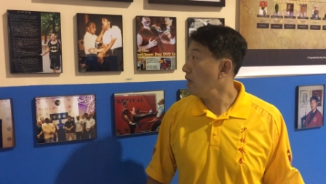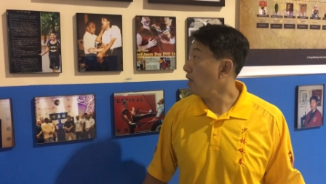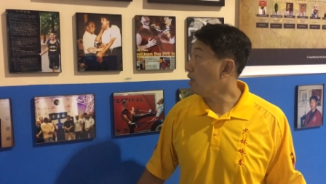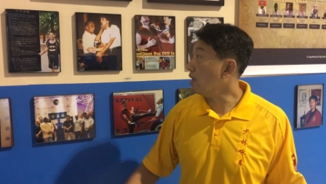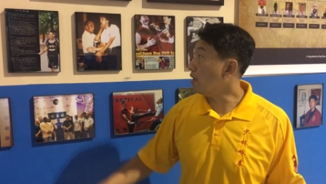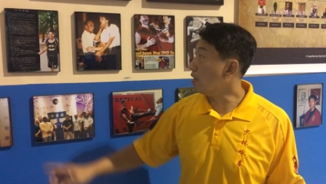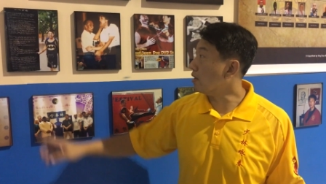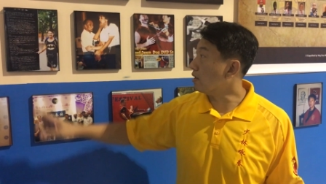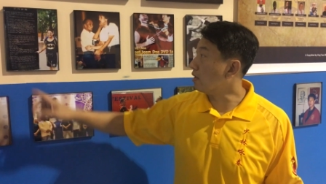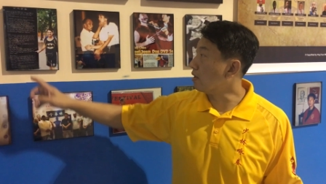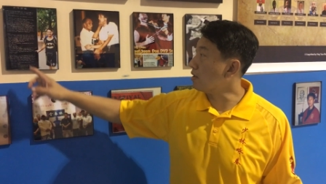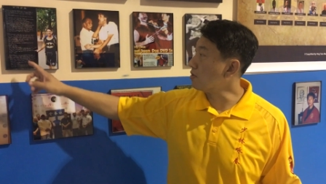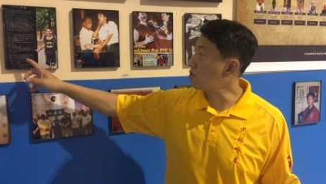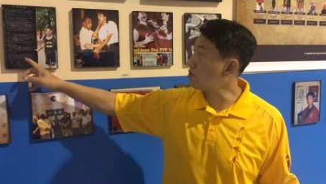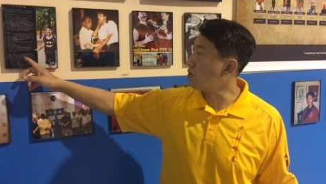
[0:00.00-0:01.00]
And
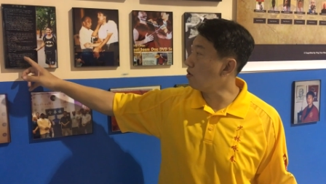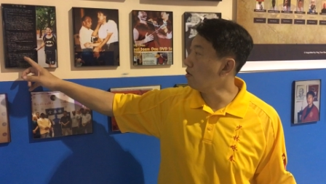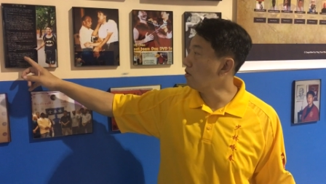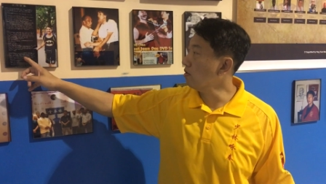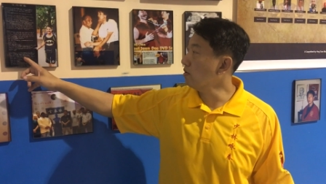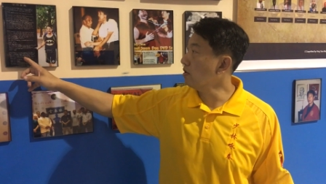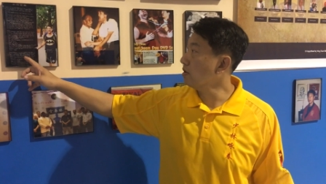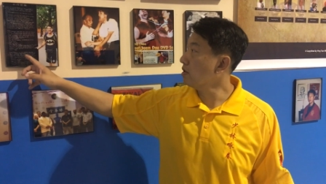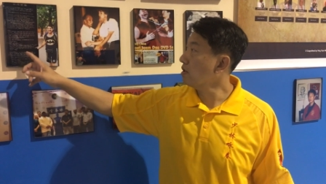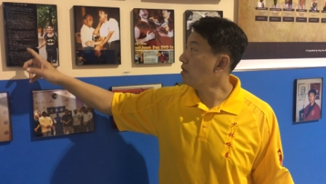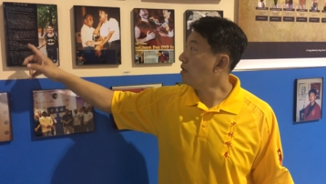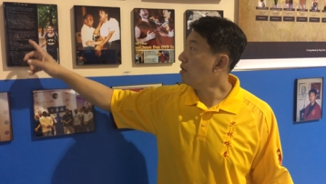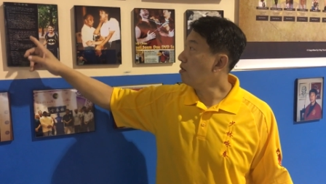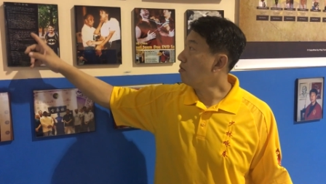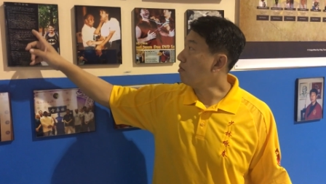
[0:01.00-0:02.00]
this stone
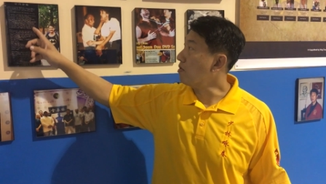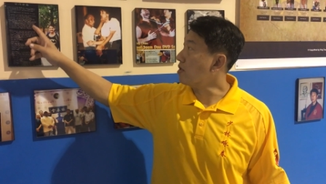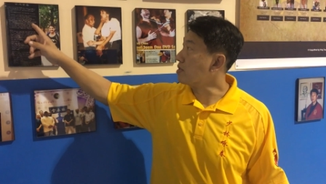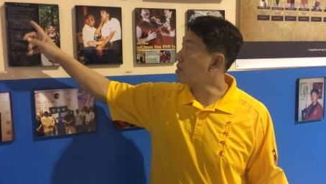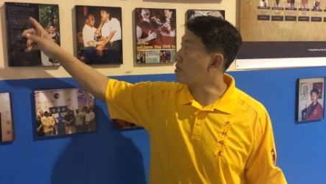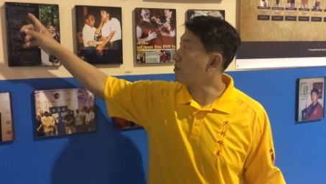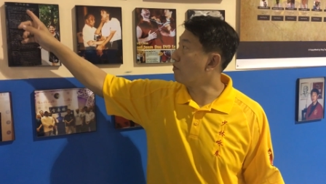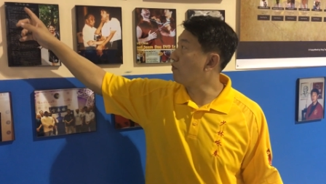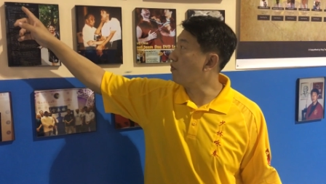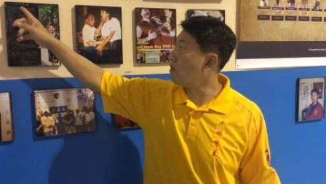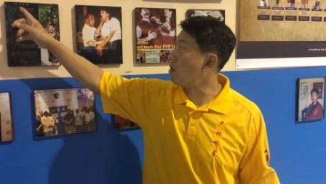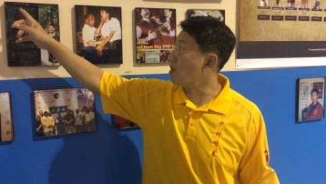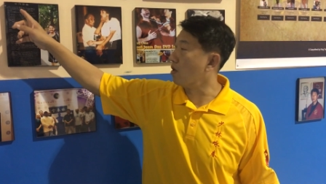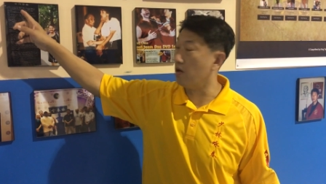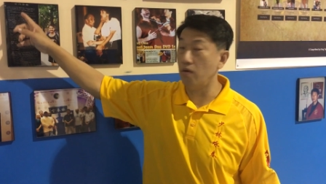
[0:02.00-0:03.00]
was
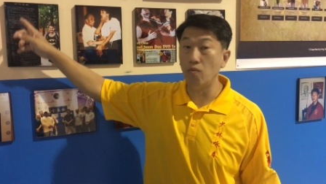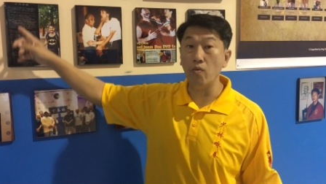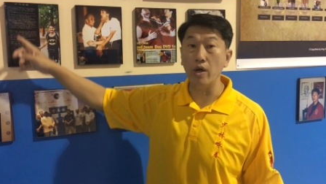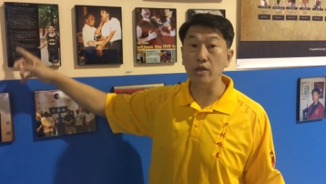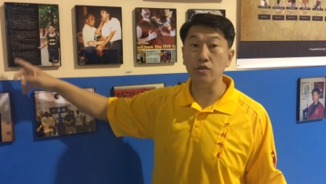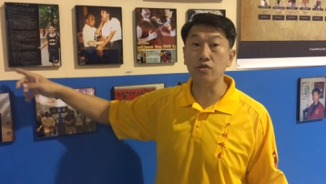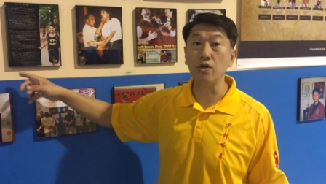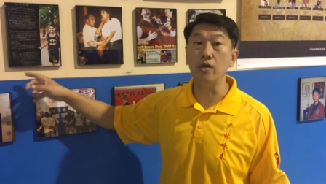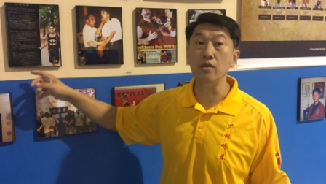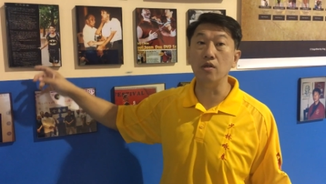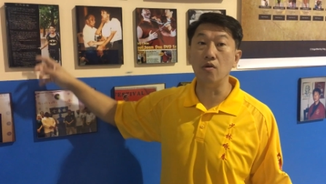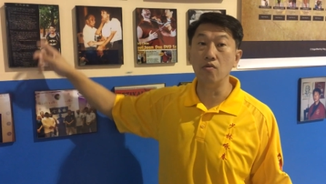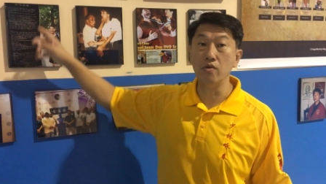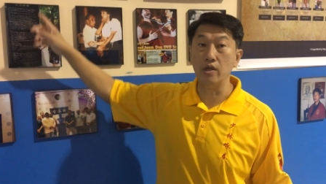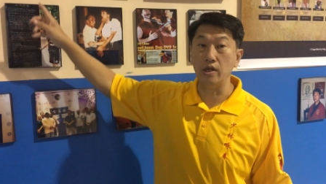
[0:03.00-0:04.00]
for Wing Chun
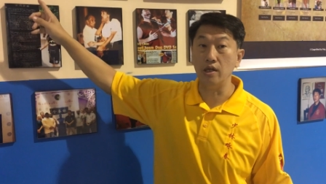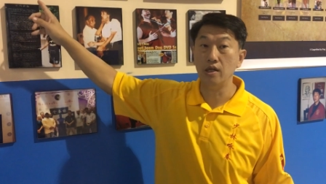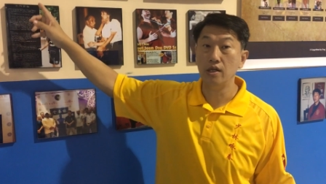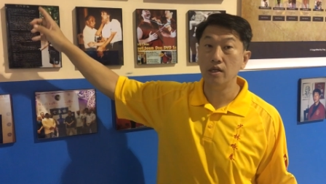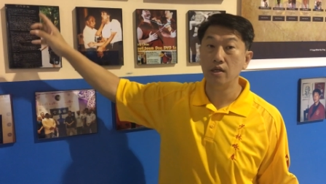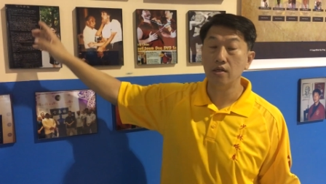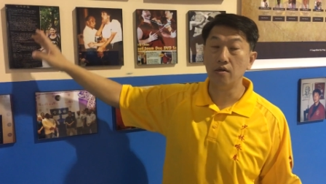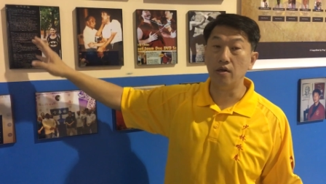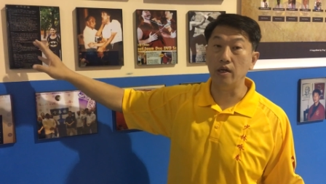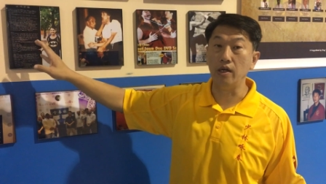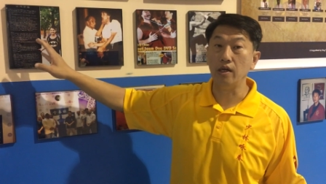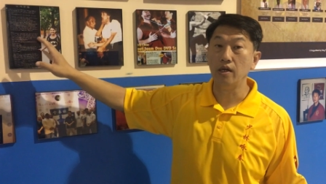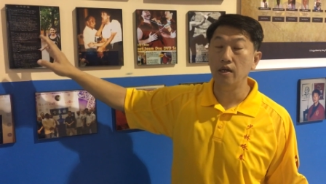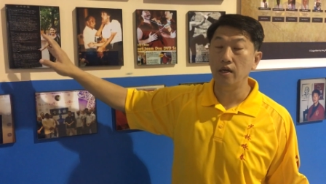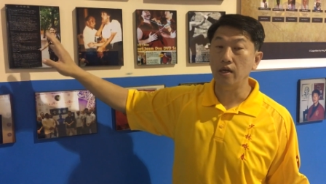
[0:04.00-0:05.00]
only, okay?